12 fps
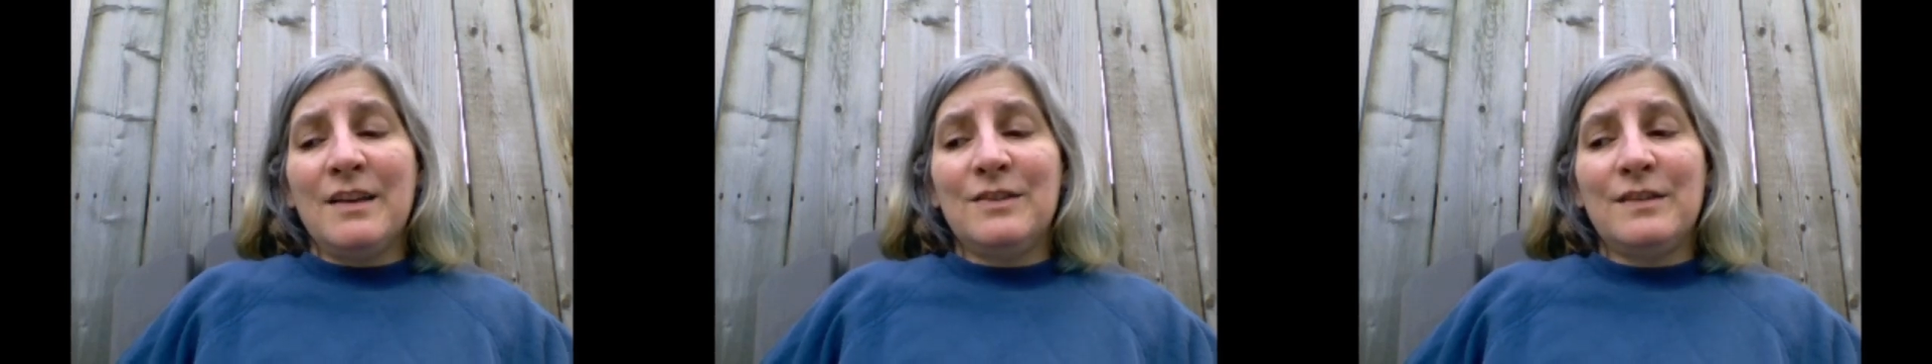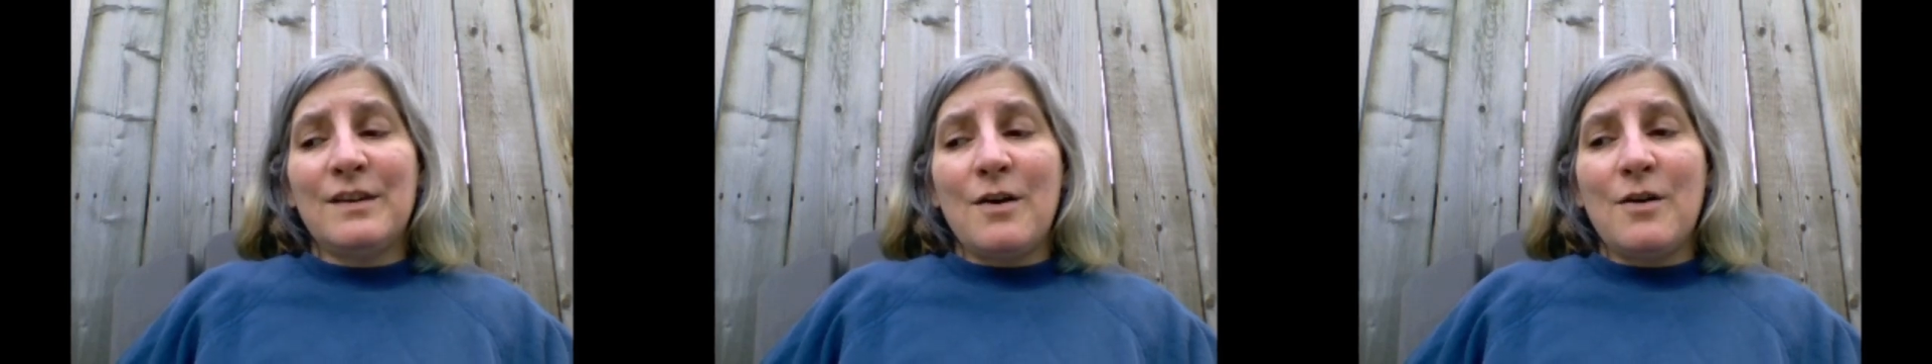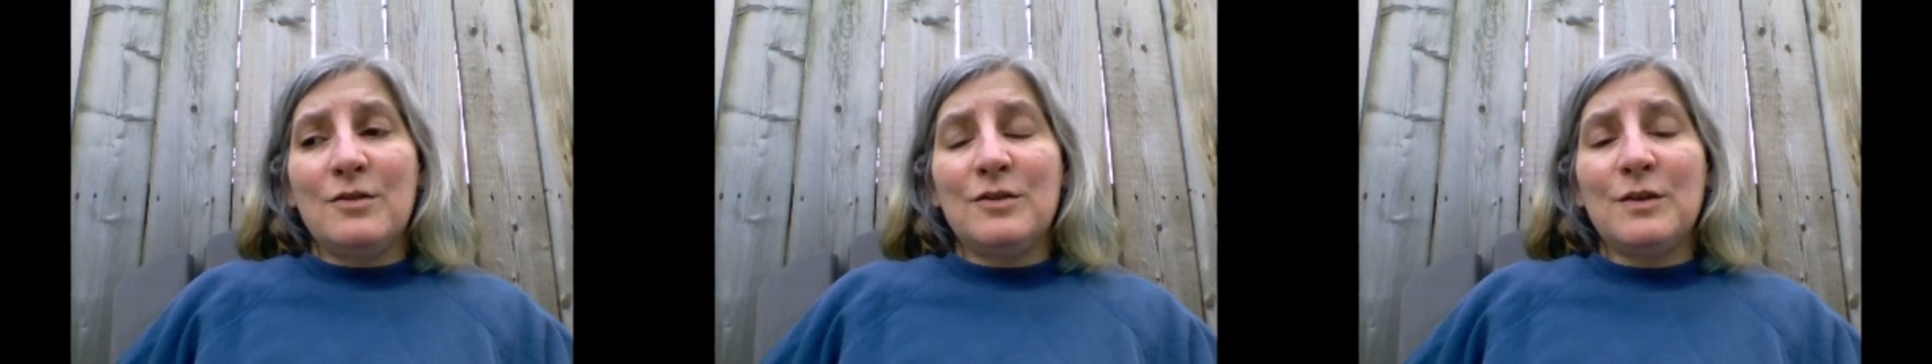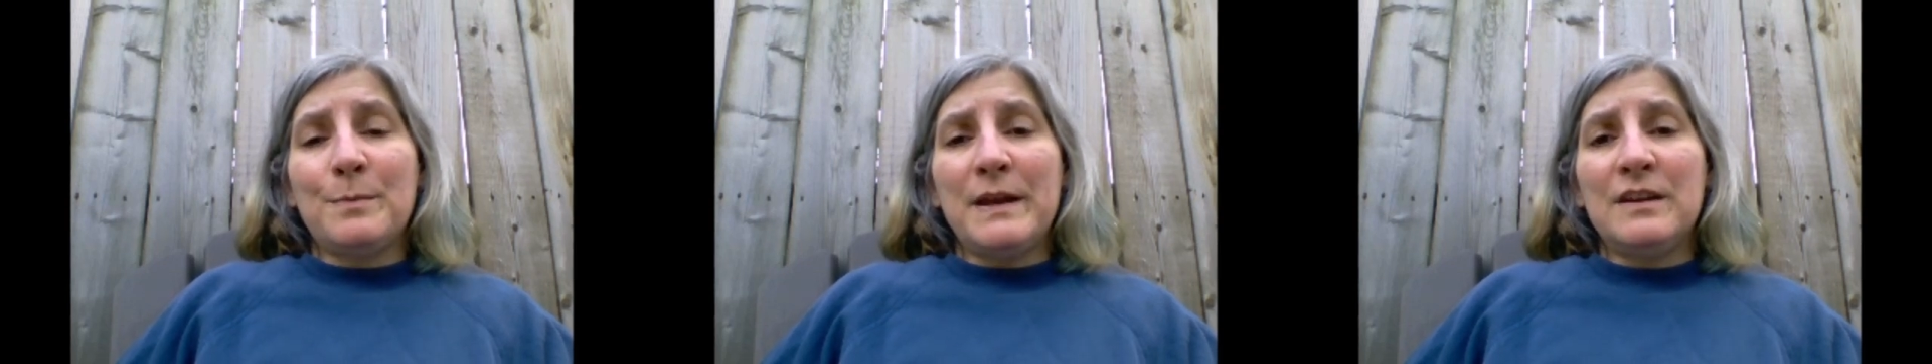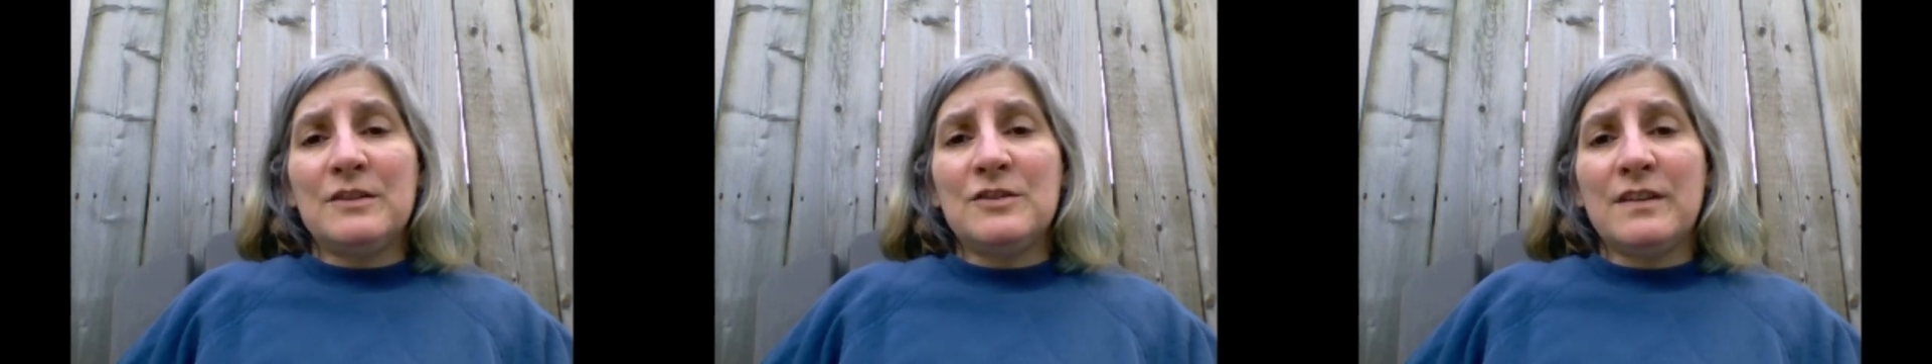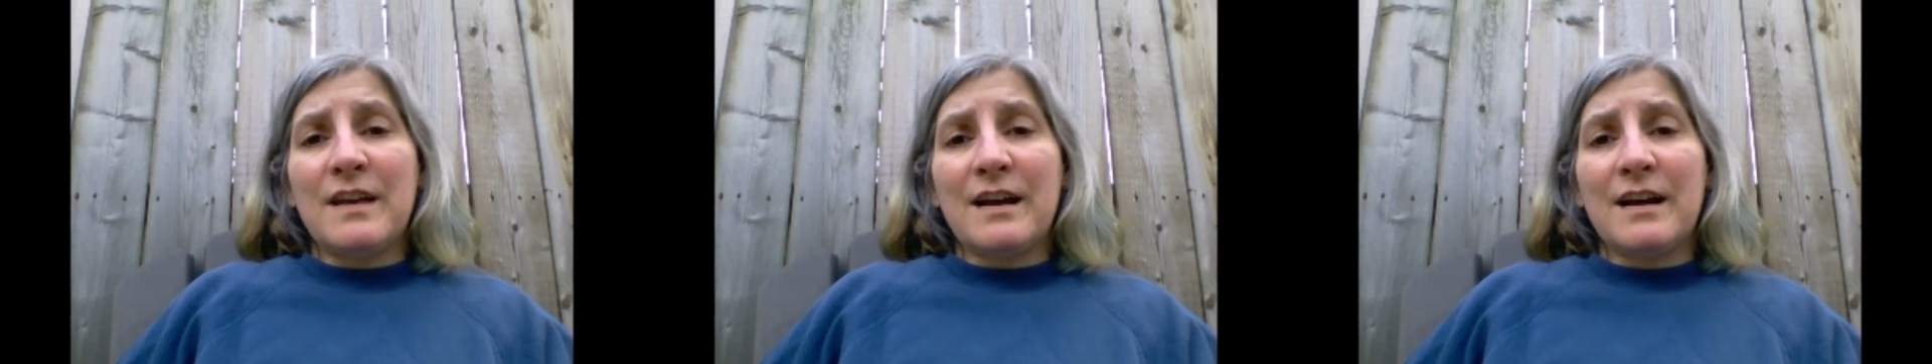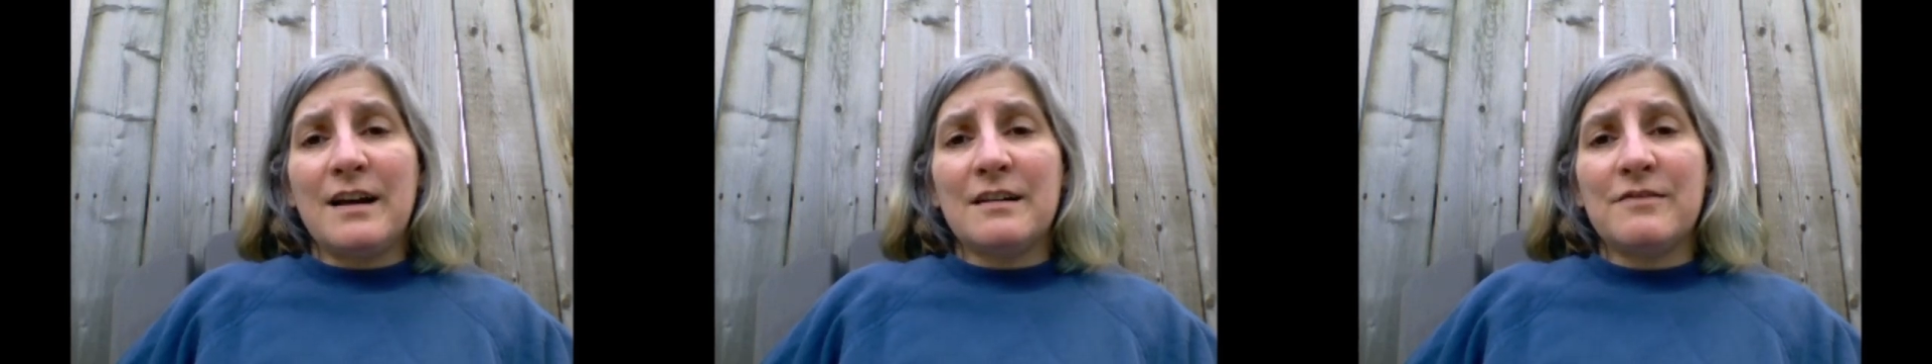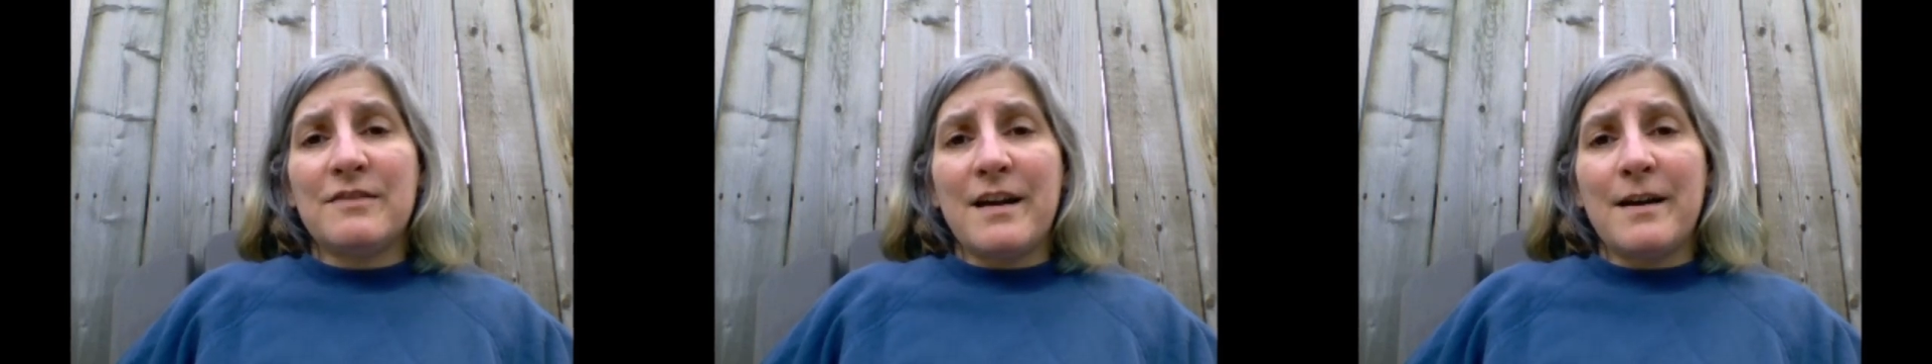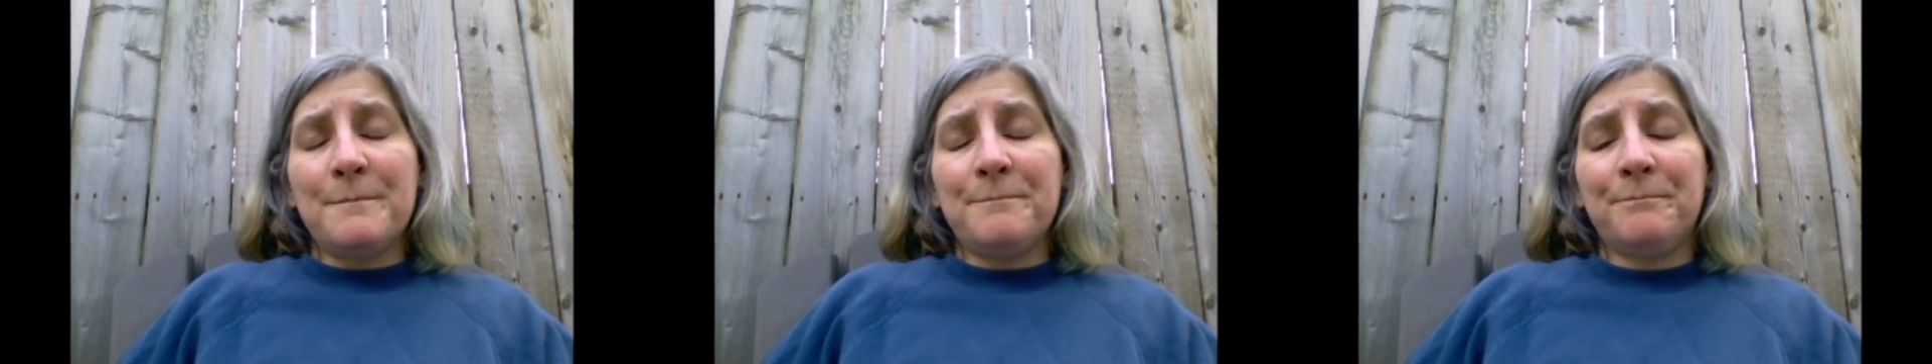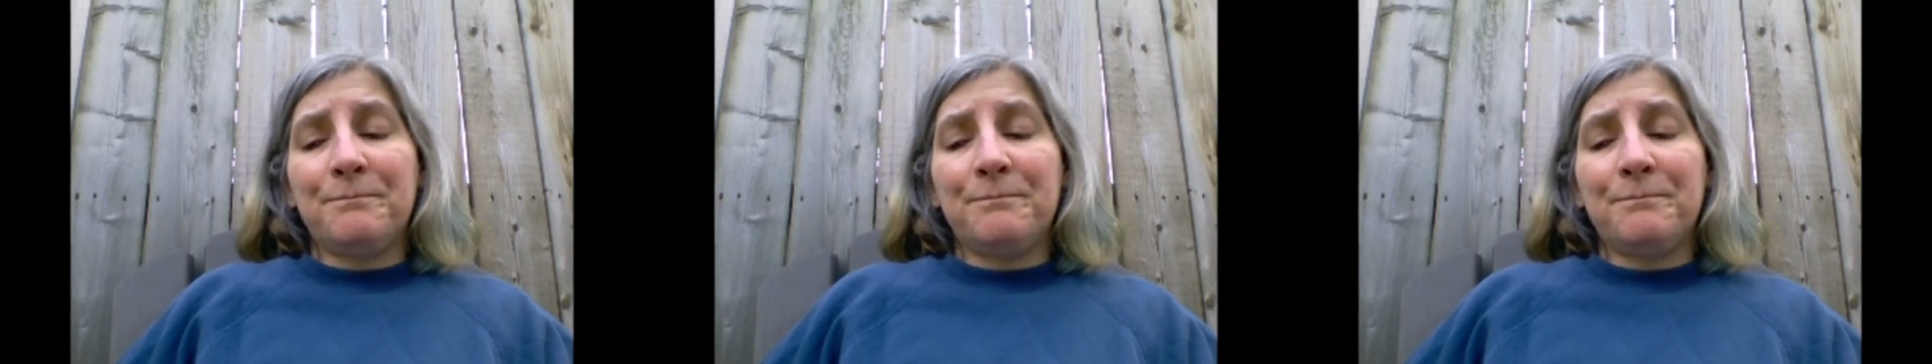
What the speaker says: So just pay attention to that kind of thing.